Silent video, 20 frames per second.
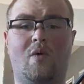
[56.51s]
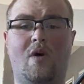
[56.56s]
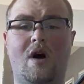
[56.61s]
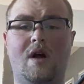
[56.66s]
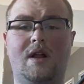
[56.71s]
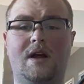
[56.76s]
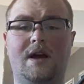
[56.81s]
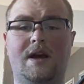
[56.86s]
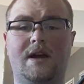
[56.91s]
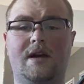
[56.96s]

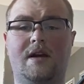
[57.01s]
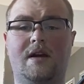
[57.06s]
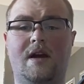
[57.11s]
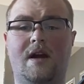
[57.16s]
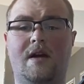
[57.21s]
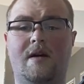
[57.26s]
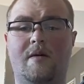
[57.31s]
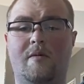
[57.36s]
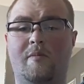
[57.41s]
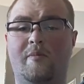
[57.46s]
walleye
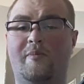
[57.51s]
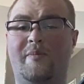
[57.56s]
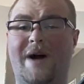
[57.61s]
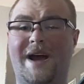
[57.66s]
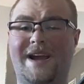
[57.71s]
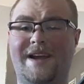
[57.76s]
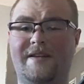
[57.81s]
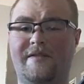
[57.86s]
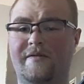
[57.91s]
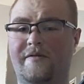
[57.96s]

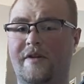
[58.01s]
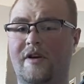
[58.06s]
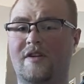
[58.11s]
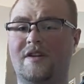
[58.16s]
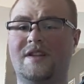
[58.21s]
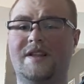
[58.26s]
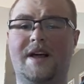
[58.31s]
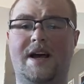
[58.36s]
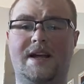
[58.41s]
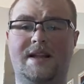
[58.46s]
bite
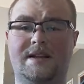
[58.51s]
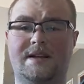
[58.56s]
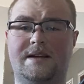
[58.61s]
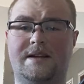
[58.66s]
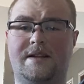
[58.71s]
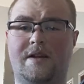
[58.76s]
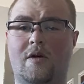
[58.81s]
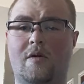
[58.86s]
very lightly.